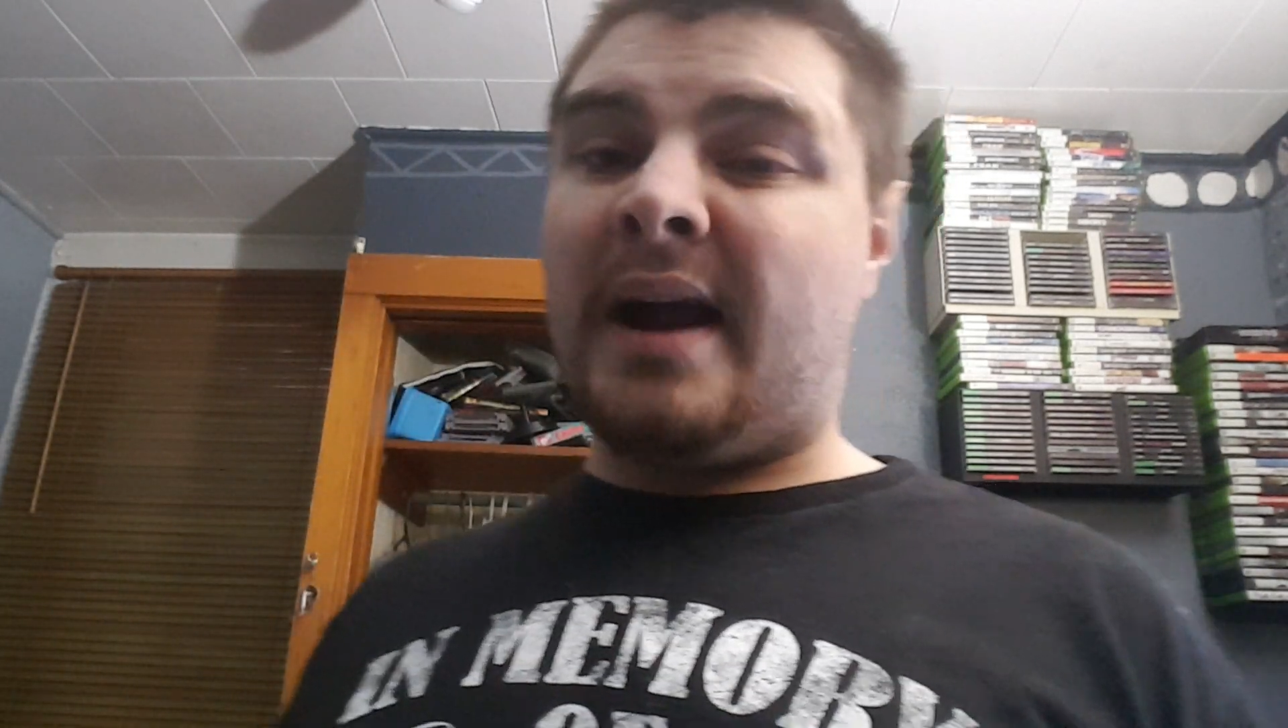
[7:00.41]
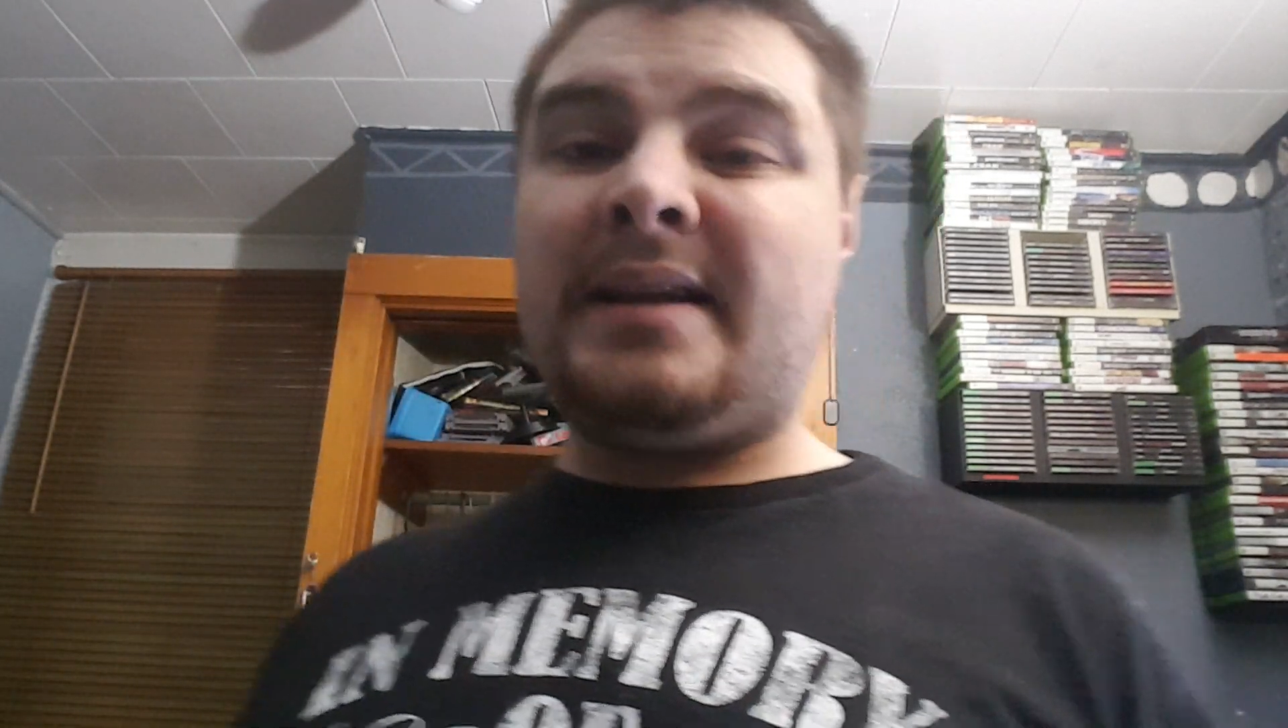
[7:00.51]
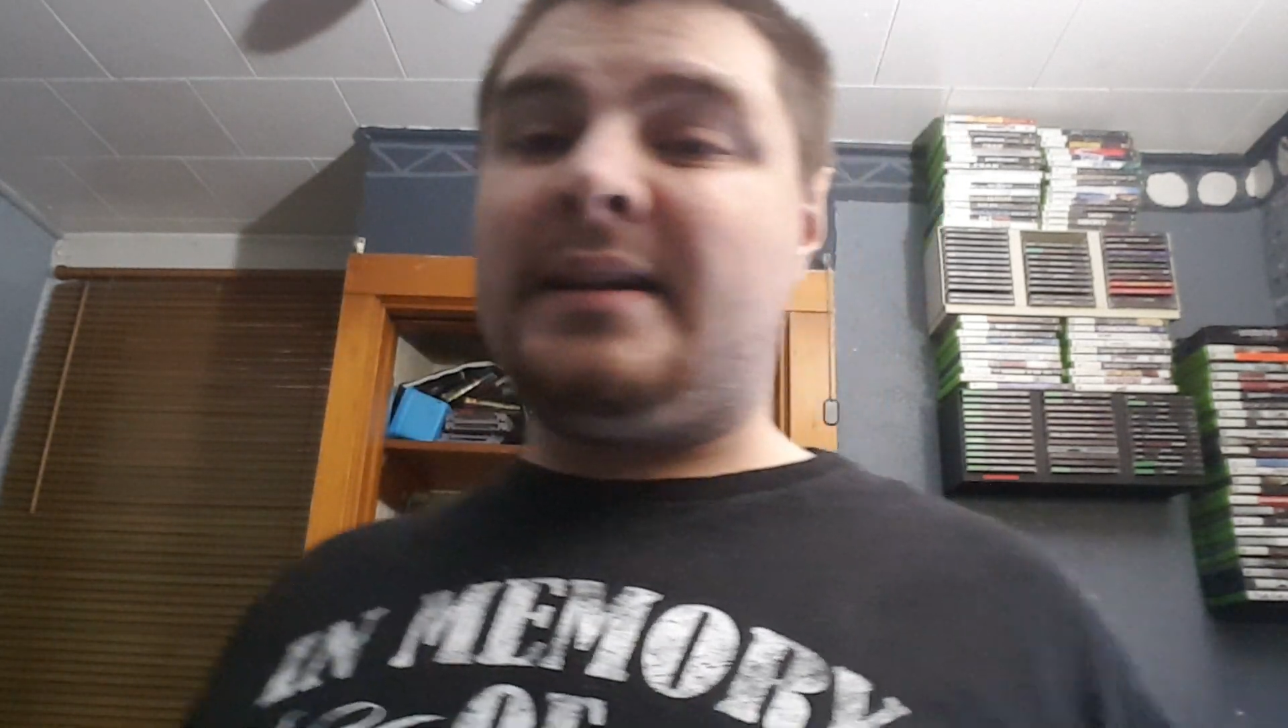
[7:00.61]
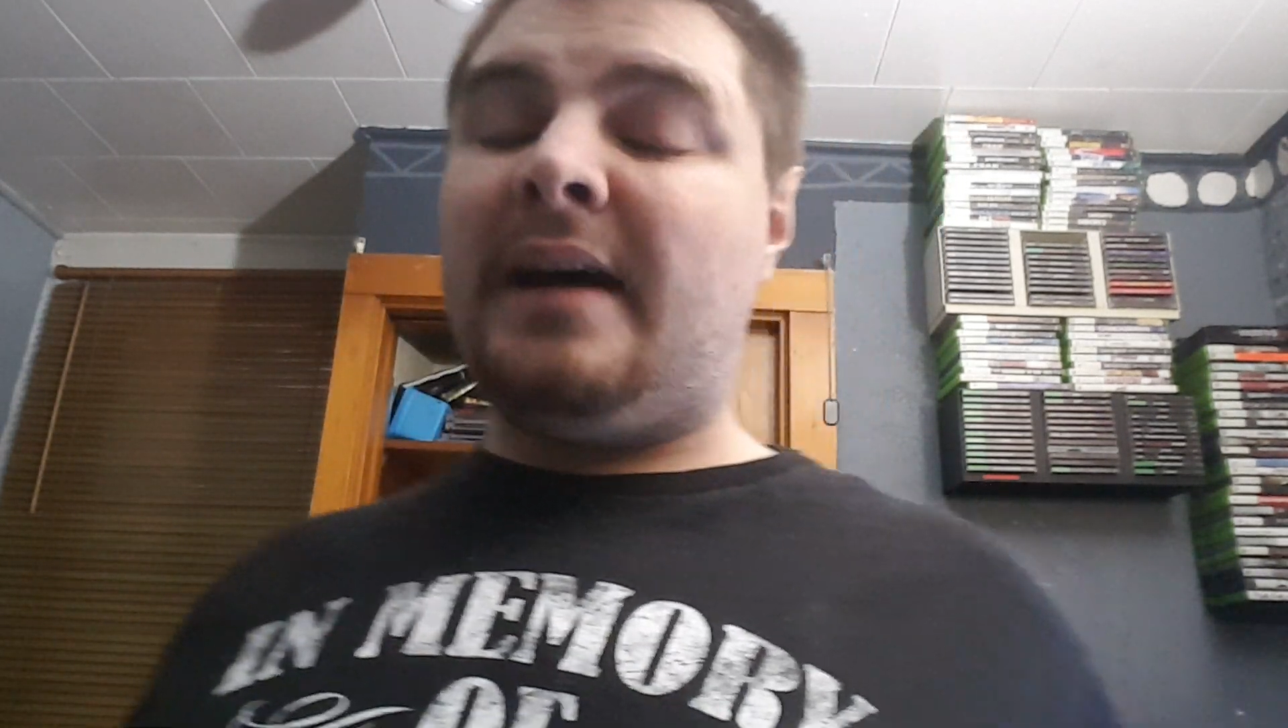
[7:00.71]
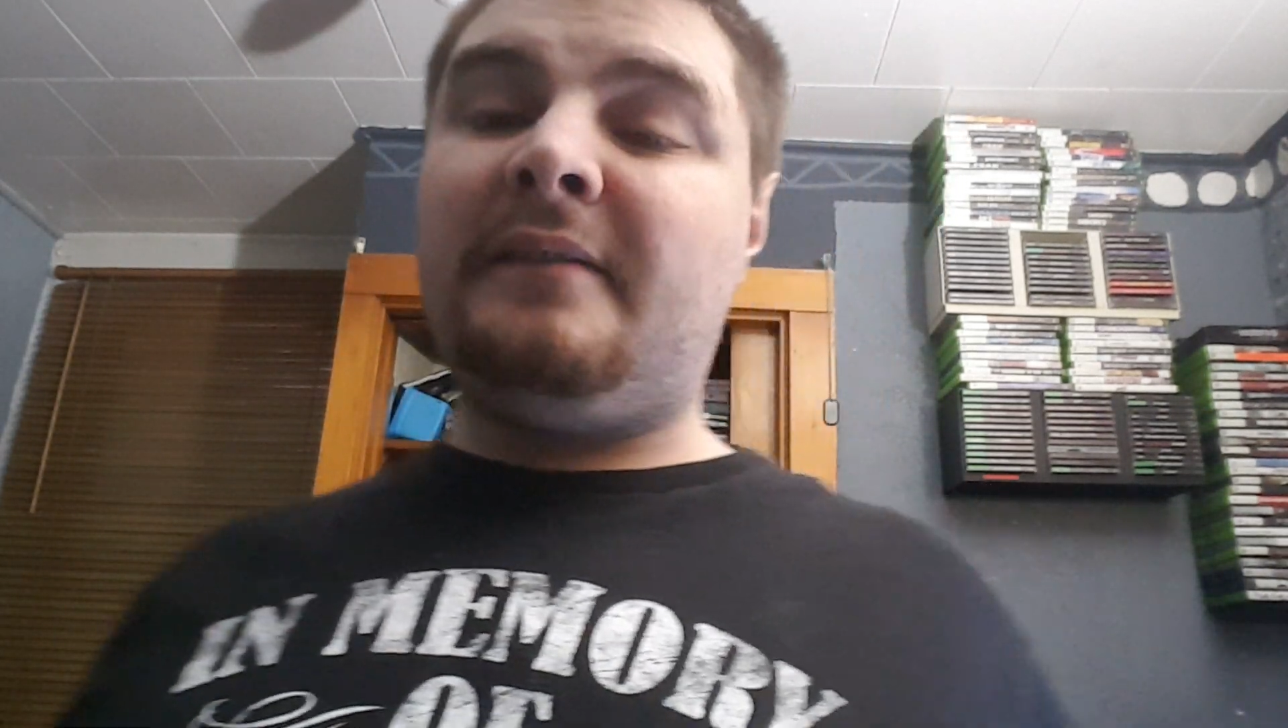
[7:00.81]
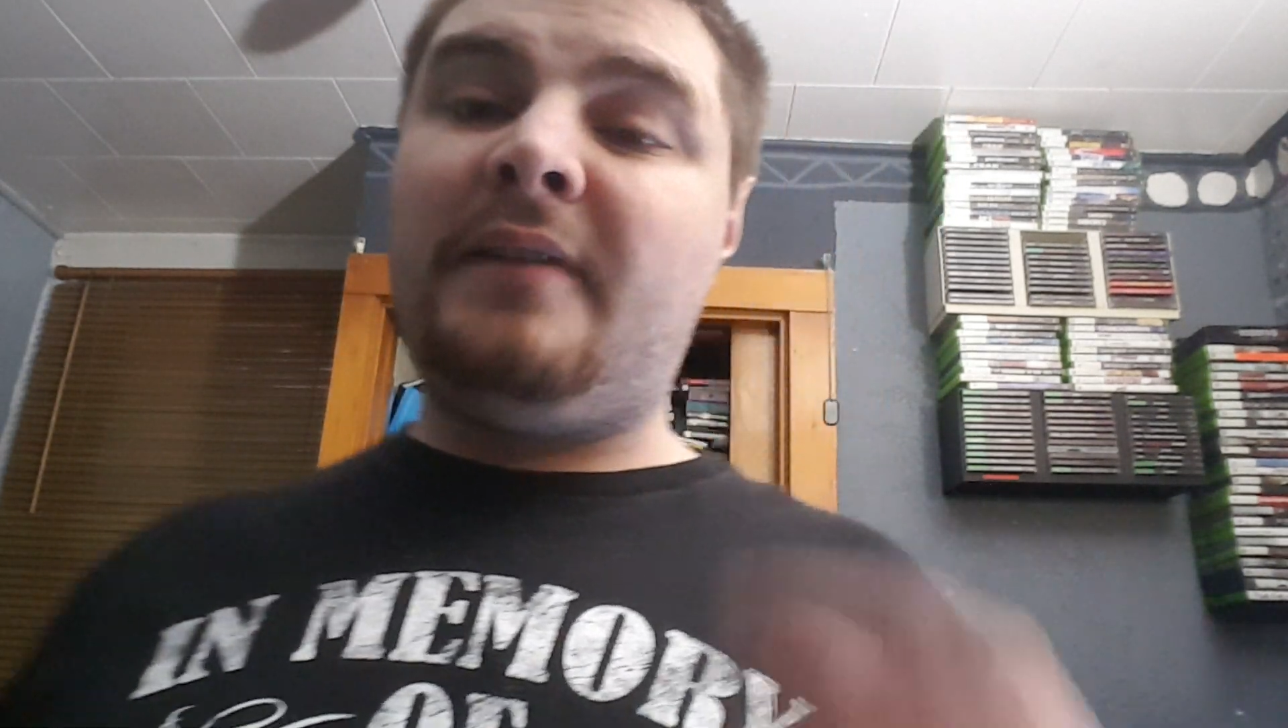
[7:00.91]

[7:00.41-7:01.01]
I did not